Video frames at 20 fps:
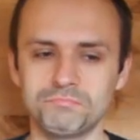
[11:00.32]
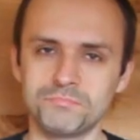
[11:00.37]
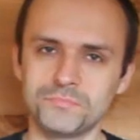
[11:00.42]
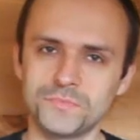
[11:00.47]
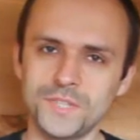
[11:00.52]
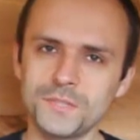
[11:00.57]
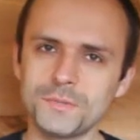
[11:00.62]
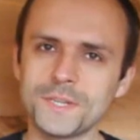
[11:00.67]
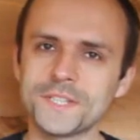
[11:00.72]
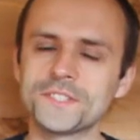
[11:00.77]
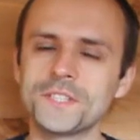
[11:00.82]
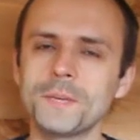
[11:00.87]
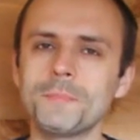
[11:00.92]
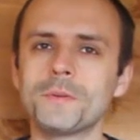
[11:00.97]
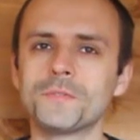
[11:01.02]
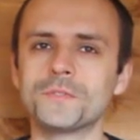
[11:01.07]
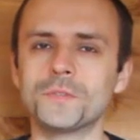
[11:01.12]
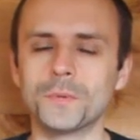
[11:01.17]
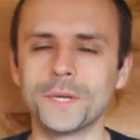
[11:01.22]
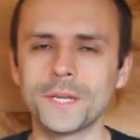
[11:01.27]
this week's tip
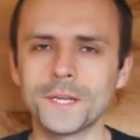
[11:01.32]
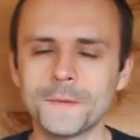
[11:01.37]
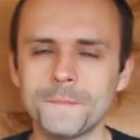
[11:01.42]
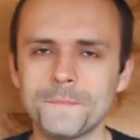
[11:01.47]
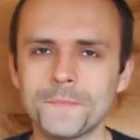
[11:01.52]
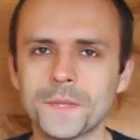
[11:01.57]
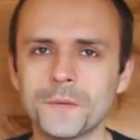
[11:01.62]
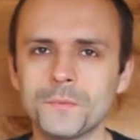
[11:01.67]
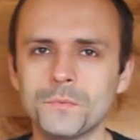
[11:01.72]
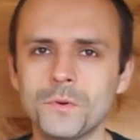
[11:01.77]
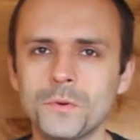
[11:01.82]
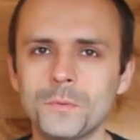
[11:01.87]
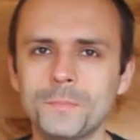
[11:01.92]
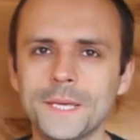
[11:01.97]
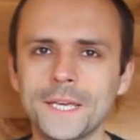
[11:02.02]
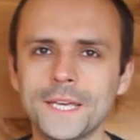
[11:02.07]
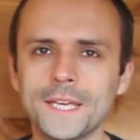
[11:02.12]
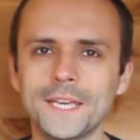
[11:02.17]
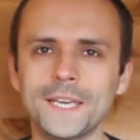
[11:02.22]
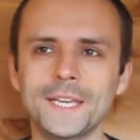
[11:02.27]
of the week will
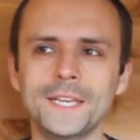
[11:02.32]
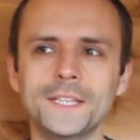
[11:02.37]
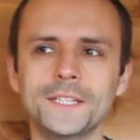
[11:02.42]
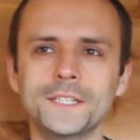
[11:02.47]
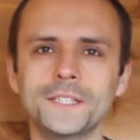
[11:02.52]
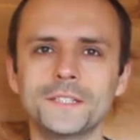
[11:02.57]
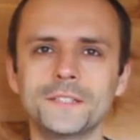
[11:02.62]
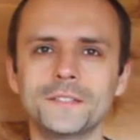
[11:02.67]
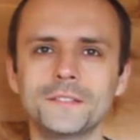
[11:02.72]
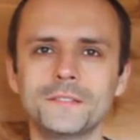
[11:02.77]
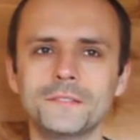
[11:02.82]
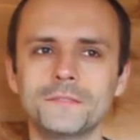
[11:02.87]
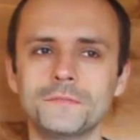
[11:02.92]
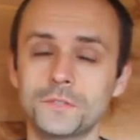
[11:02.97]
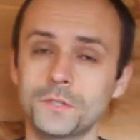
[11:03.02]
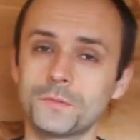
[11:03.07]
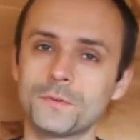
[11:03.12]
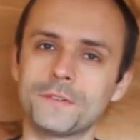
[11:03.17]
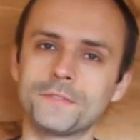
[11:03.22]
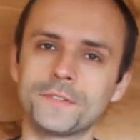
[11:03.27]
be in
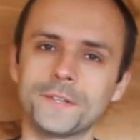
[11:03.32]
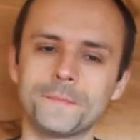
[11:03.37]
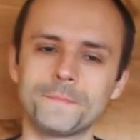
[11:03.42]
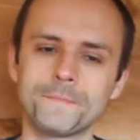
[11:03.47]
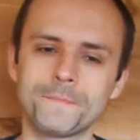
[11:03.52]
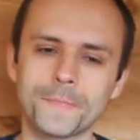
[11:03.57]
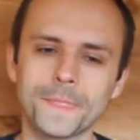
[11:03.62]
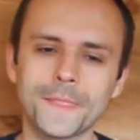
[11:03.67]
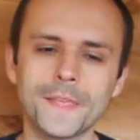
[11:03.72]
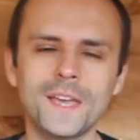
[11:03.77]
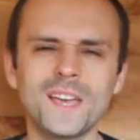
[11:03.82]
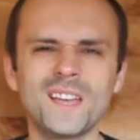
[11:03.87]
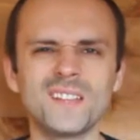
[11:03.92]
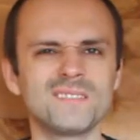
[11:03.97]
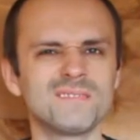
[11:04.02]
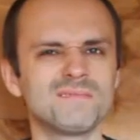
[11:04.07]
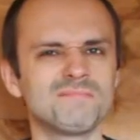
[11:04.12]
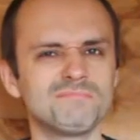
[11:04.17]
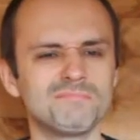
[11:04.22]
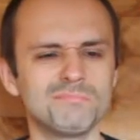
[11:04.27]
photography,
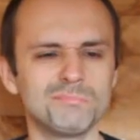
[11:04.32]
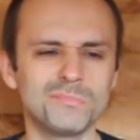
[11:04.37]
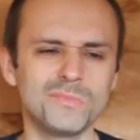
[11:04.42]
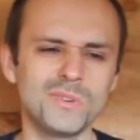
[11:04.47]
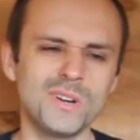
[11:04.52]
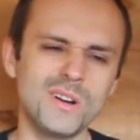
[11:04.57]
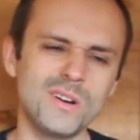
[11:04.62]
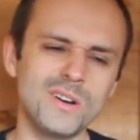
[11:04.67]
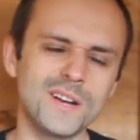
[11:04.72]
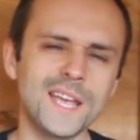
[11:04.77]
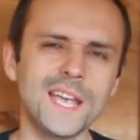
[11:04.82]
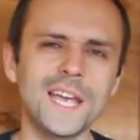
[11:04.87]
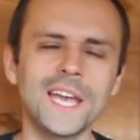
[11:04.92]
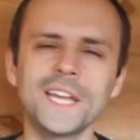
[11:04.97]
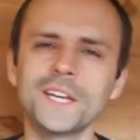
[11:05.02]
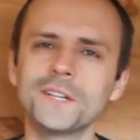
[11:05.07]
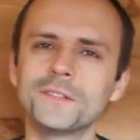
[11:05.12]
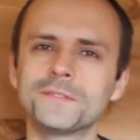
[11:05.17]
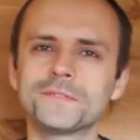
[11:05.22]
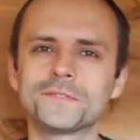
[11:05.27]
and well,
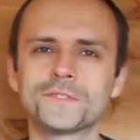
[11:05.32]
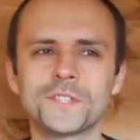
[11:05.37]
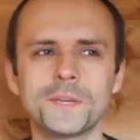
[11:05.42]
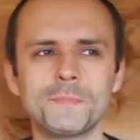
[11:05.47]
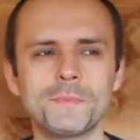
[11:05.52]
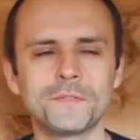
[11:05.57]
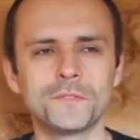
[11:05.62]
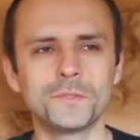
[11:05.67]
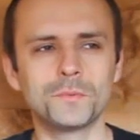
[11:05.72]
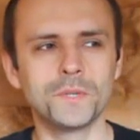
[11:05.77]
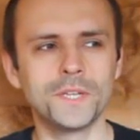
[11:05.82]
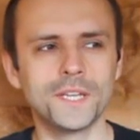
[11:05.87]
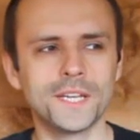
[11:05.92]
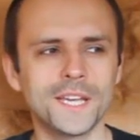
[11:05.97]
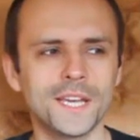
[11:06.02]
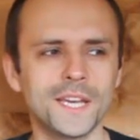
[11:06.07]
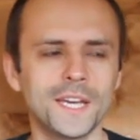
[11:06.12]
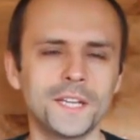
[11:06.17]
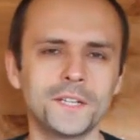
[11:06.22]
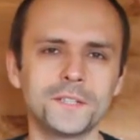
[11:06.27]
kind of tip of the week,
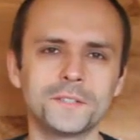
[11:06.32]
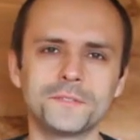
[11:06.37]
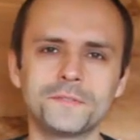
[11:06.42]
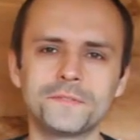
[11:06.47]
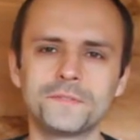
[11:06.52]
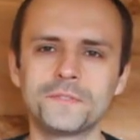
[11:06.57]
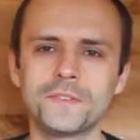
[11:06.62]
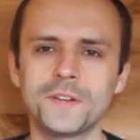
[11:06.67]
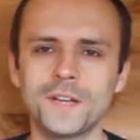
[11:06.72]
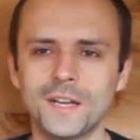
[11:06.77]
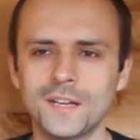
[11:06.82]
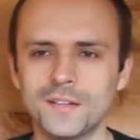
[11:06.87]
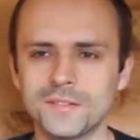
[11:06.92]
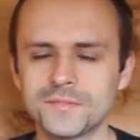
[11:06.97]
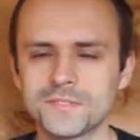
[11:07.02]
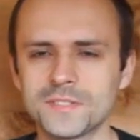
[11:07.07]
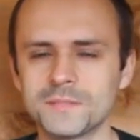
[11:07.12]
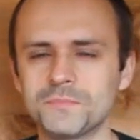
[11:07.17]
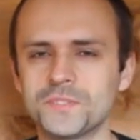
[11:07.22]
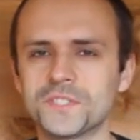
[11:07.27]
kind of
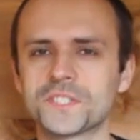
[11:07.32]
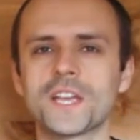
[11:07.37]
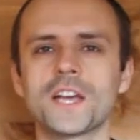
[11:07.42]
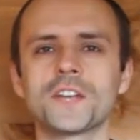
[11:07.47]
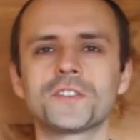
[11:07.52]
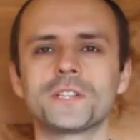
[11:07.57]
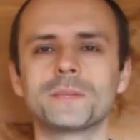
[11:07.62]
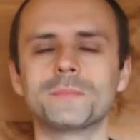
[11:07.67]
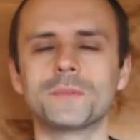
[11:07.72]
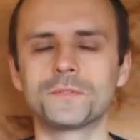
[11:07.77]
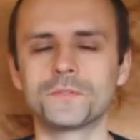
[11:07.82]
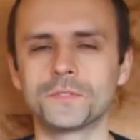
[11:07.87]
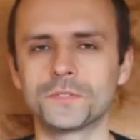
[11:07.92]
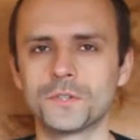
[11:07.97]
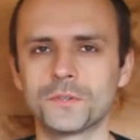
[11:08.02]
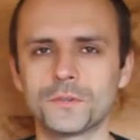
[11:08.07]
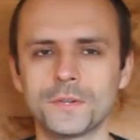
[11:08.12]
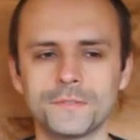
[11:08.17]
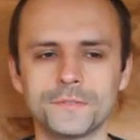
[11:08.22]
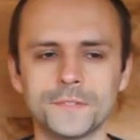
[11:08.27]
some discussion about
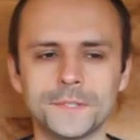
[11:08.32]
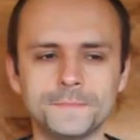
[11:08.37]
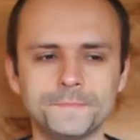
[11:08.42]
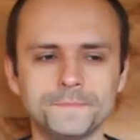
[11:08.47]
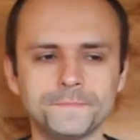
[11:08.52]
photography.